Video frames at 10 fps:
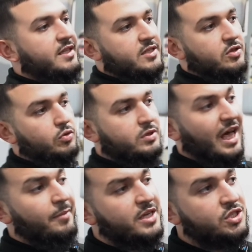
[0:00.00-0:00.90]
This is all
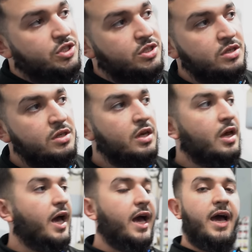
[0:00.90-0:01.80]
damaged.
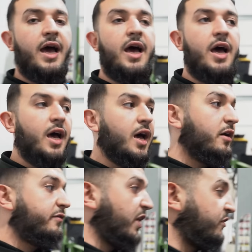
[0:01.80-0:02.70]

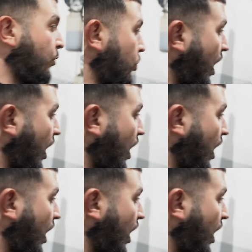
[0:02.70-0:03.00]
Furthermore,